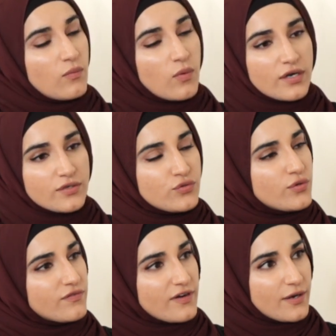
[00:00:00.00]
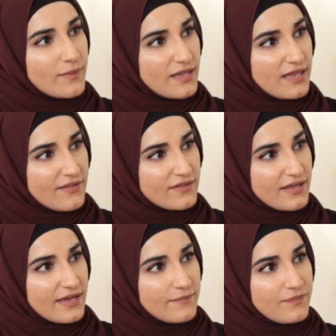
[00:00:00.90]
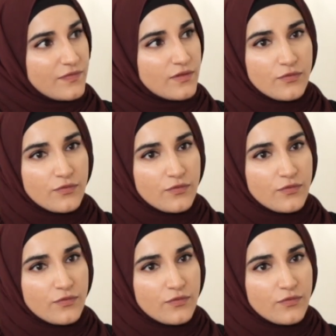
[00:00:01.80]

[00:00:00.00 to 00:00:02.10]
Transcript: weren't doing very well at the time,